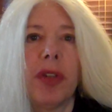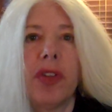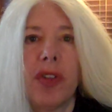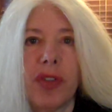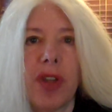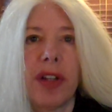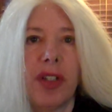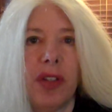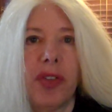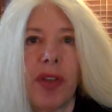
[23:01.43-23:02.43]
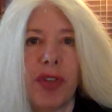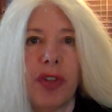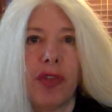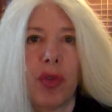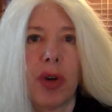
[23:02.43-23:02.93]
been since
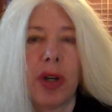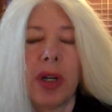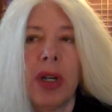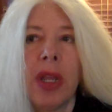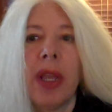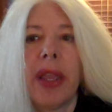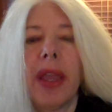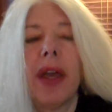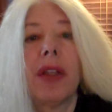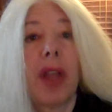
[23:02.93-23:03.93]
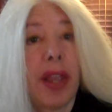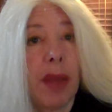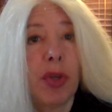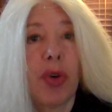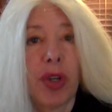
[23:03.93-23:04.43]
1974. And I
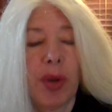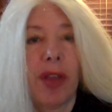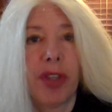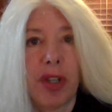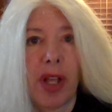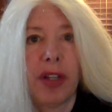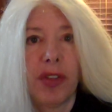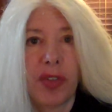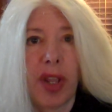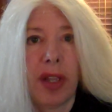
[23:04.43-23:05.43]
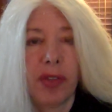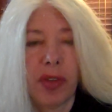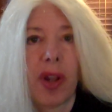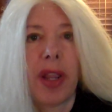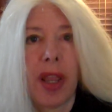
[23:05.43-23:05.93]
am going around the United States,
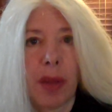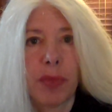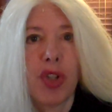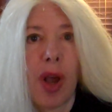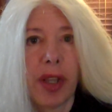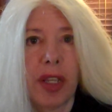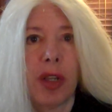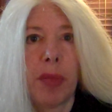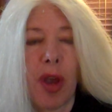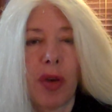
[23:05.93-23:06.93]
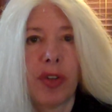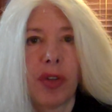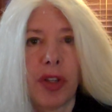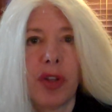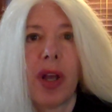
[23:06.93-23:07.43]
and I am talking
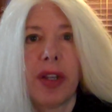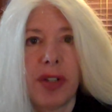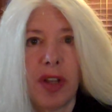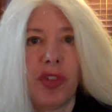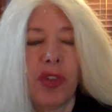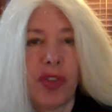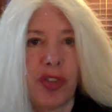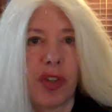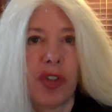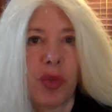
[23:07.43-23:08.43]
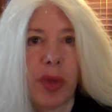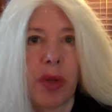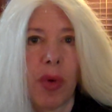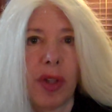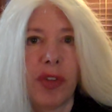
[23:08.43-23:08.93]
about United Nations Agenda
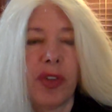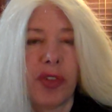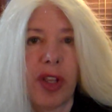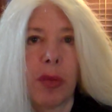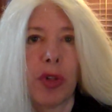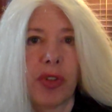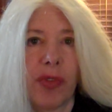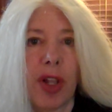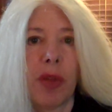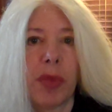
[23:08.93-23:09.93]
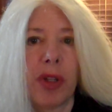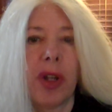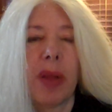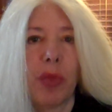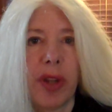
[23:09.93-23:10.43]
21, Sustainable Development.
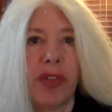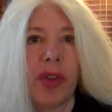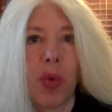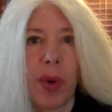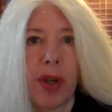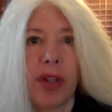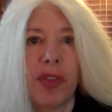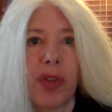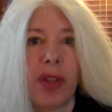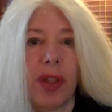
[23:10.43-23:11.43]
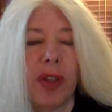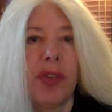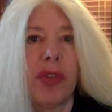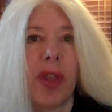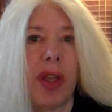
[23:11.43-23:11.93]
I'm raising awareness on
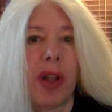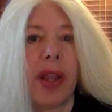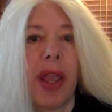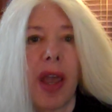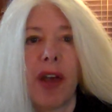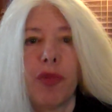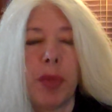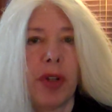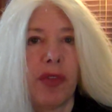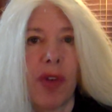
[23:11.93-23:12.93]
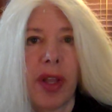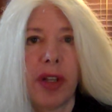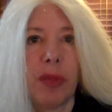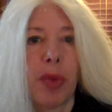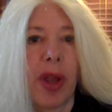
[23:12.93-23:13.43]
this, and I have been
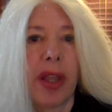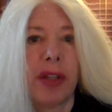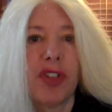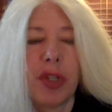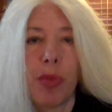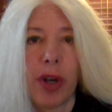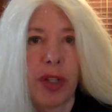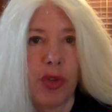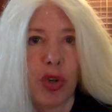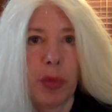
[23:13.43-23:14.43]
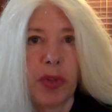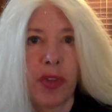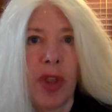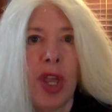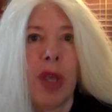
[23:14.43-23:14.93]
invited by Tea Party groups,